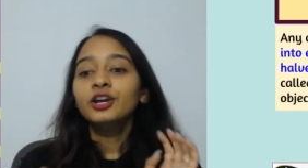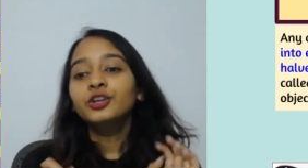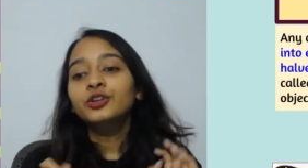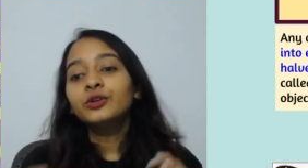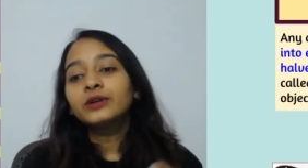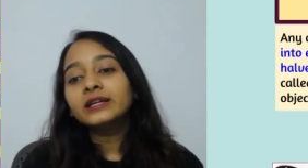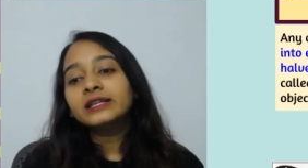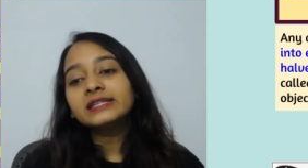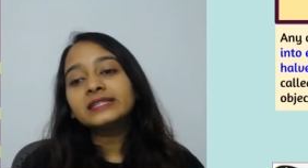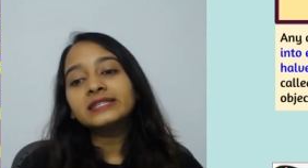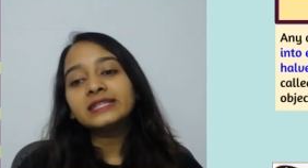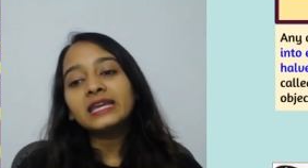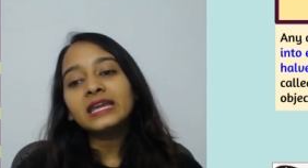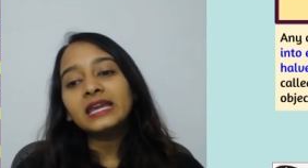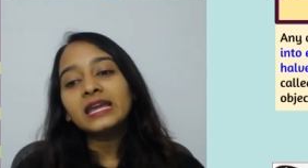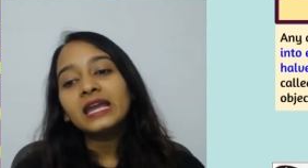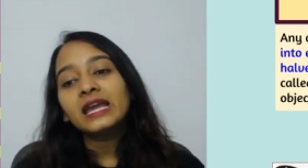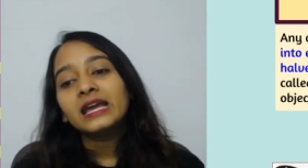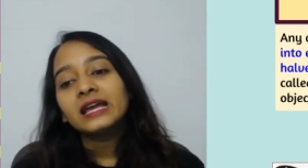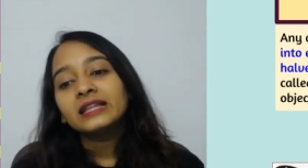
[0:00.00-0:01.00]
you can
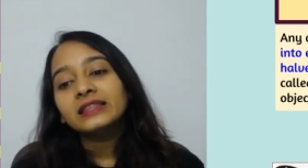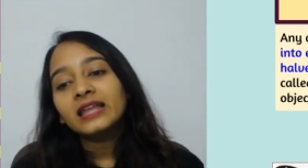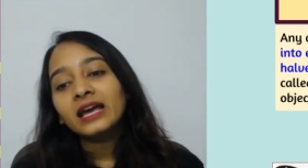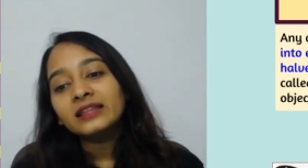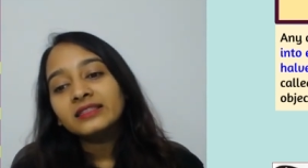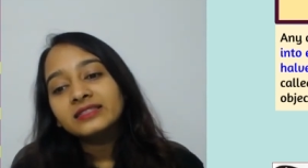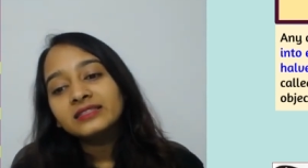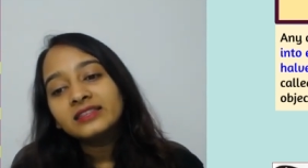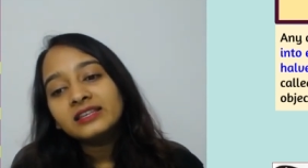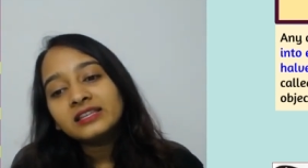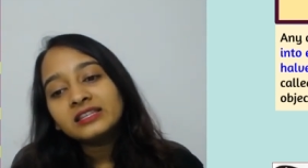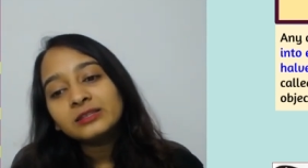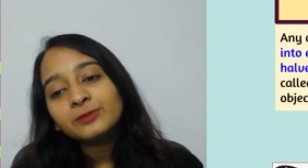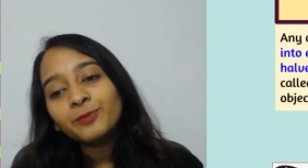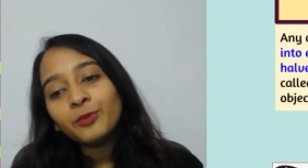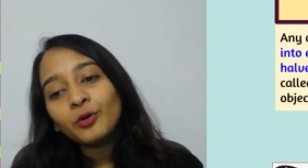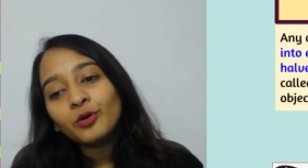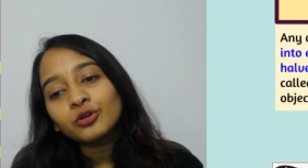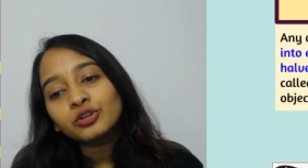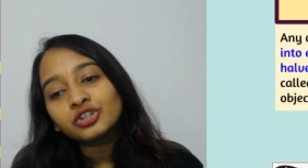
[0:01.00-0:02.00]
see that this
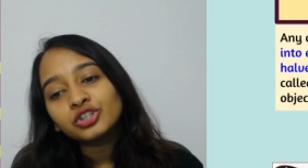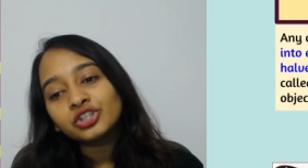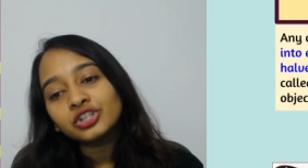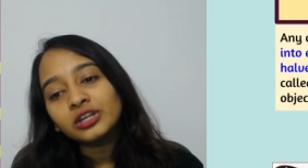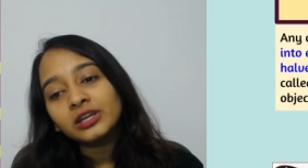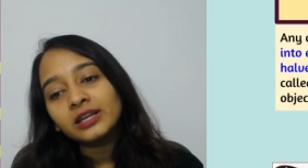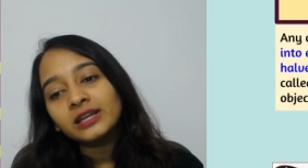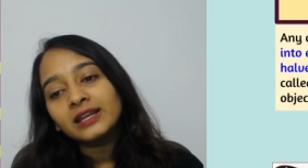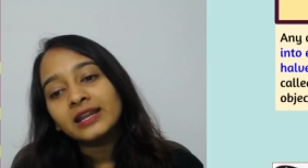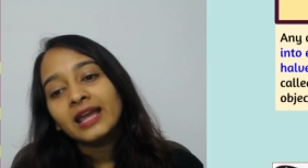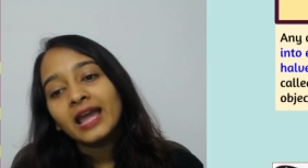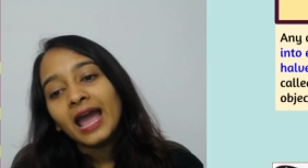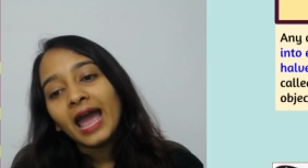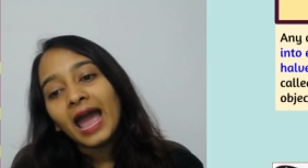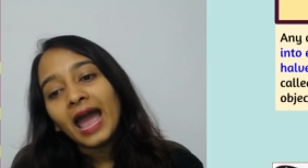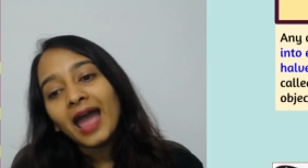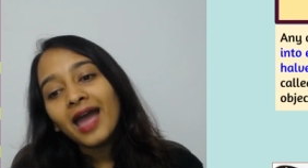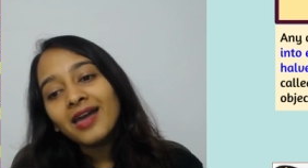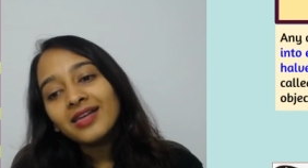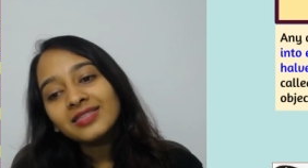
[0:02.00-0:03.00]
portion
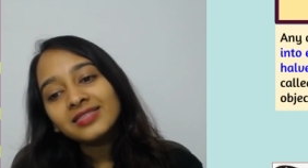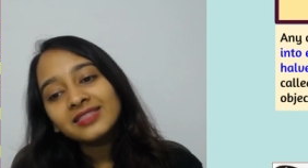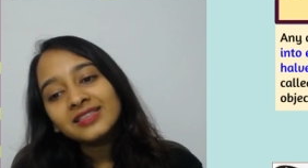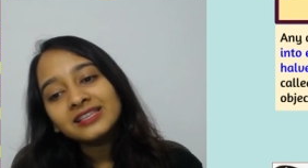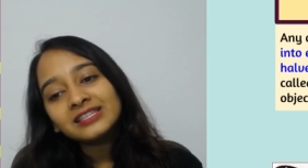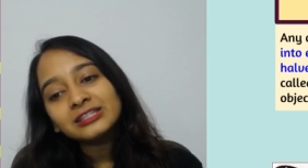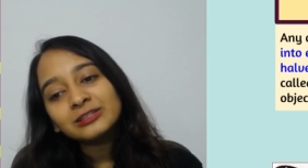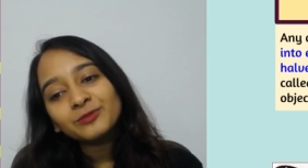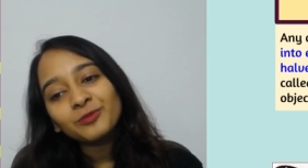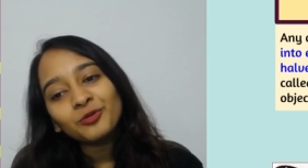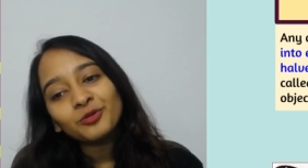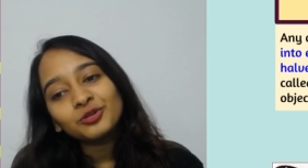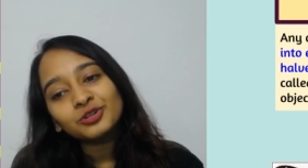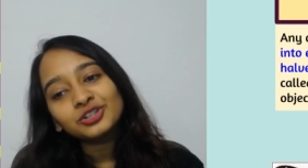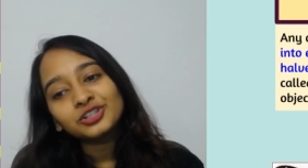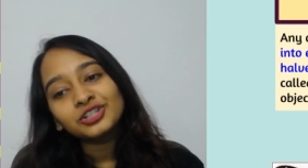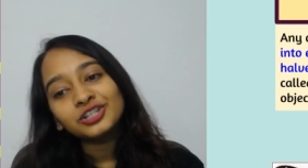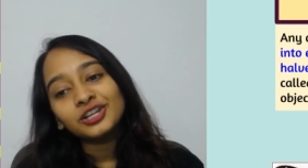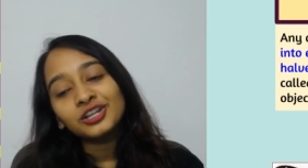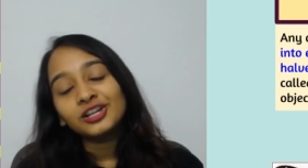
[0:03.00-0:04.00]
and this
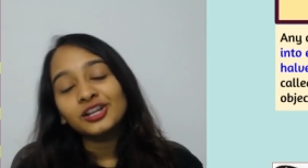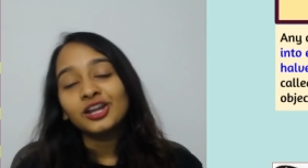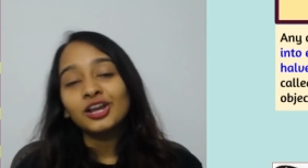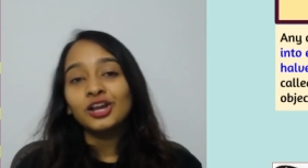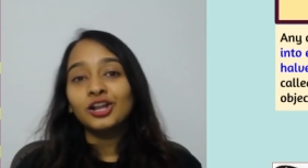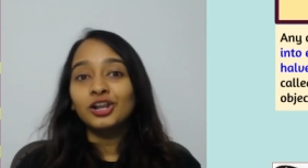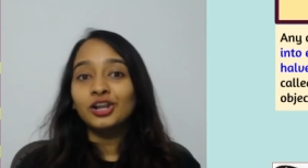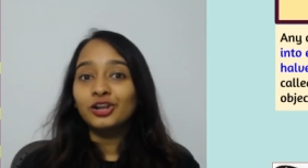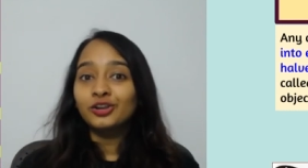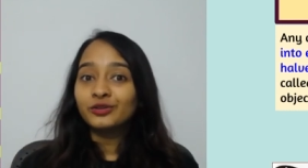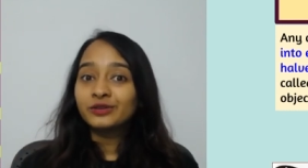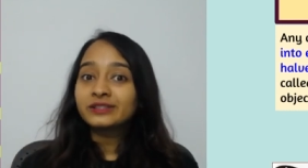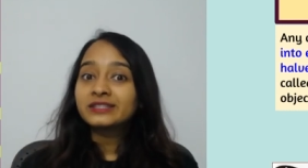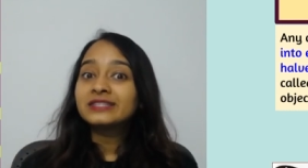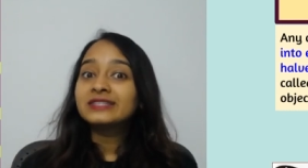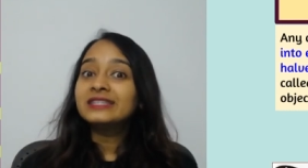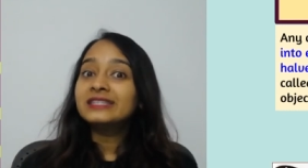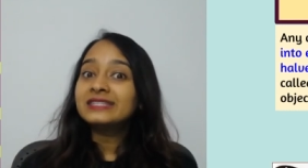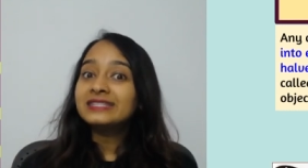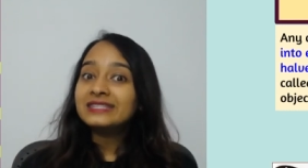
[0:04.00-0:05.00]
portion looks
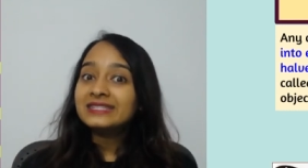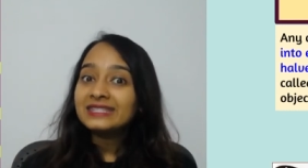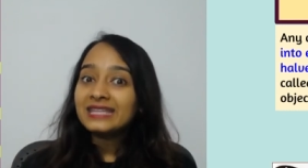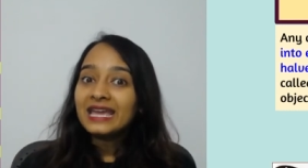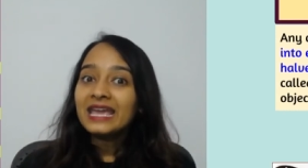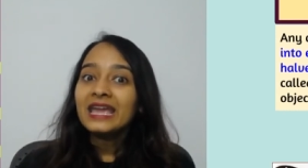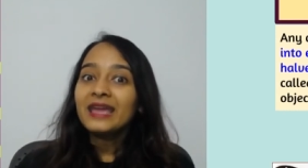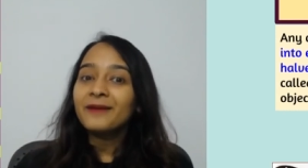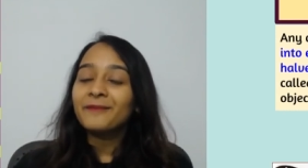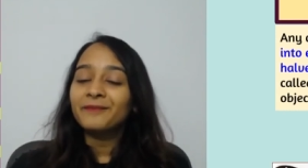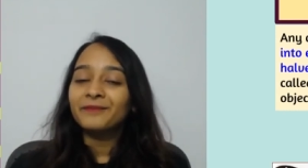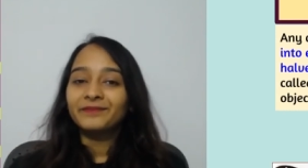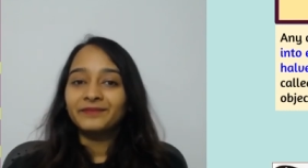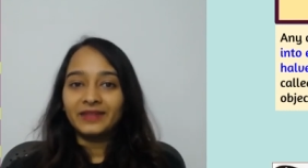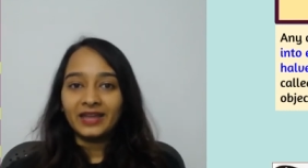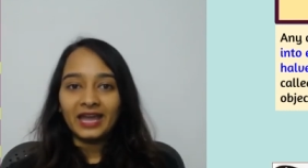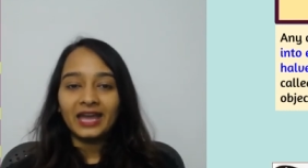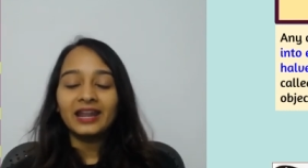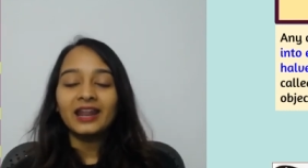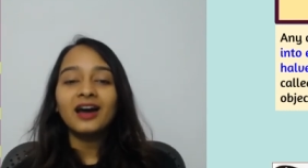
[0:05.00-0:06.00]
the same.
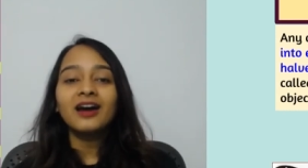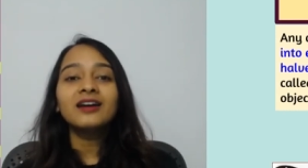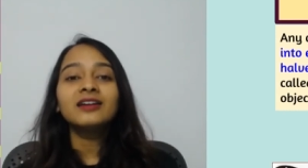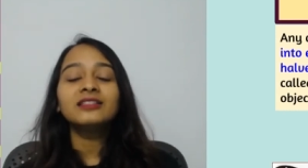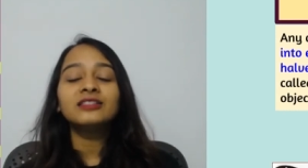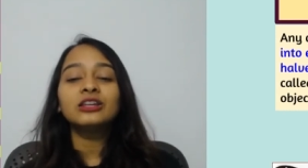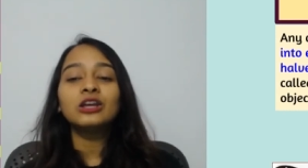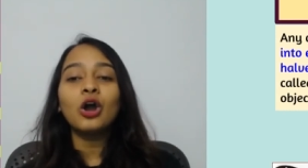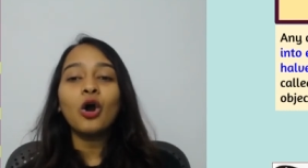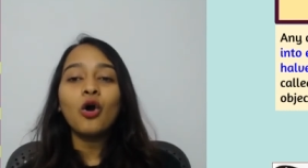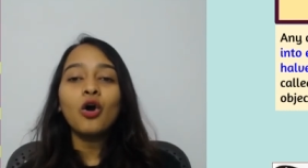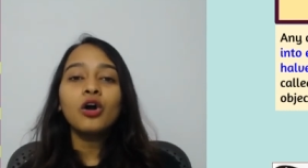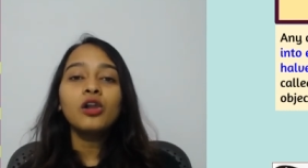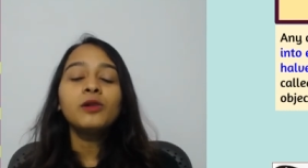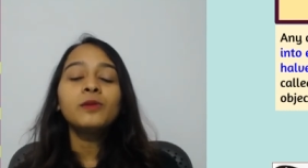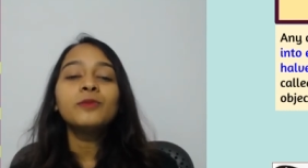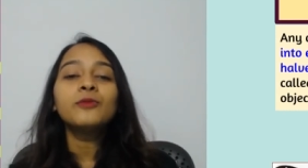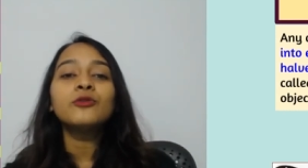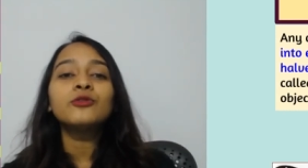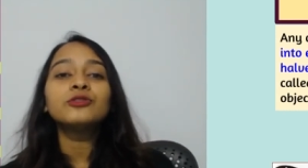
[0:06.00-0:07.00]
They
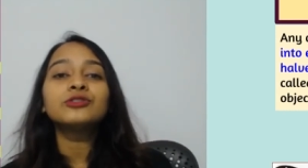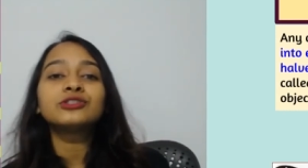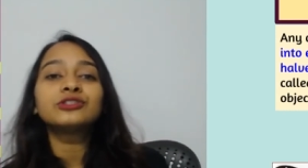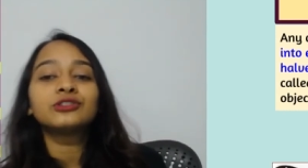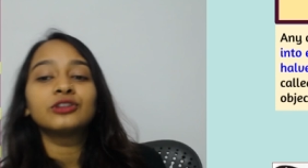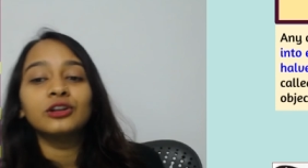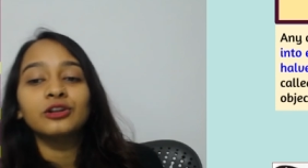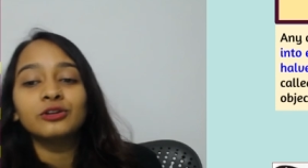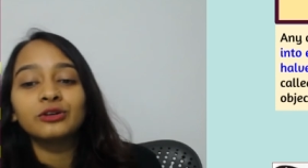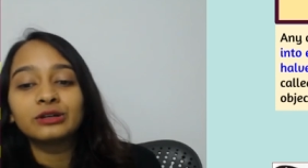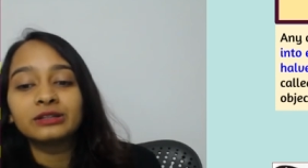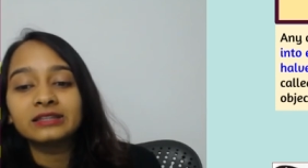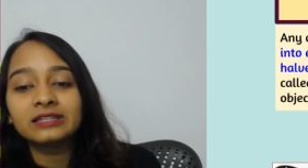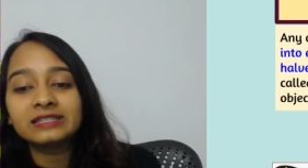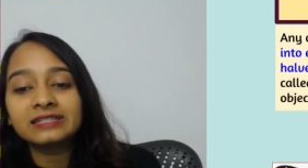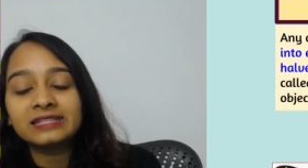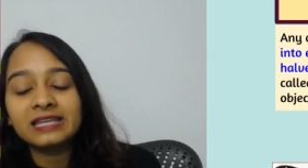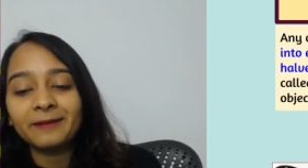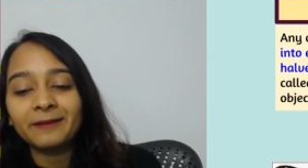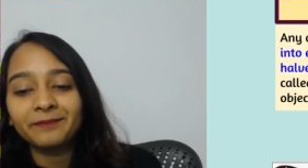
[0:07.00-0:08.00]
almost look the
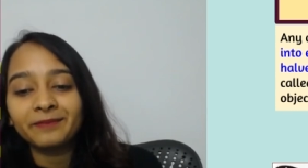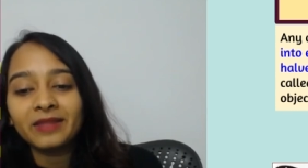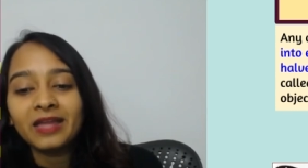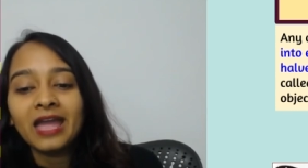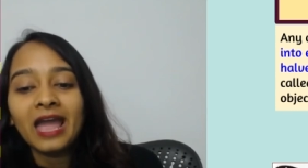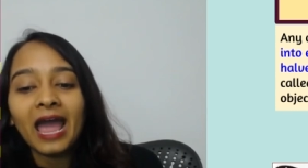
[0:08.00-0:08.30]
same.